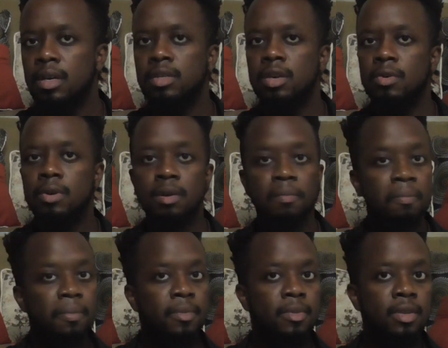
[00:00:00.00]

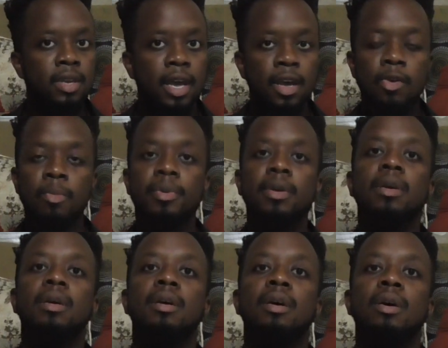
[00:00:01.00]
So, to help,
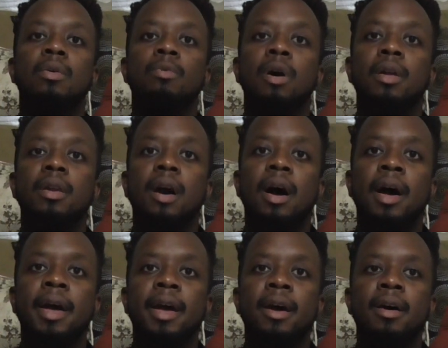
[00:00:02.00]
what
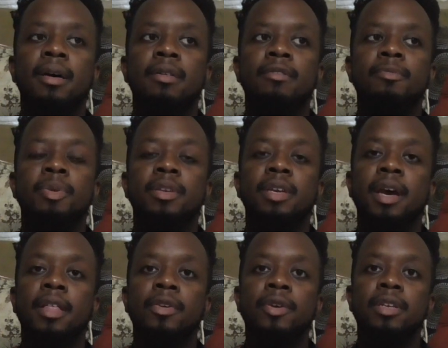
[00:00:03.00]
I have put
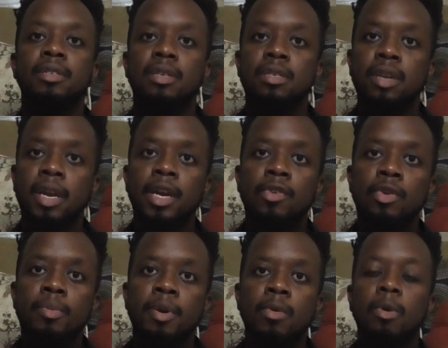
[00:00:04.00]
together is a study
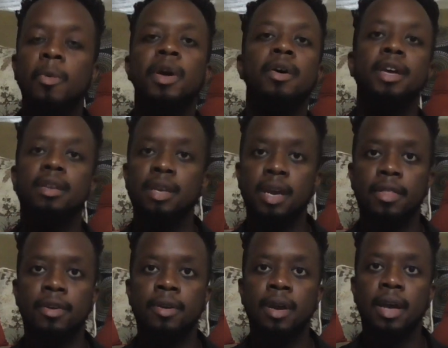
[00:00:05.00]
group where we all get together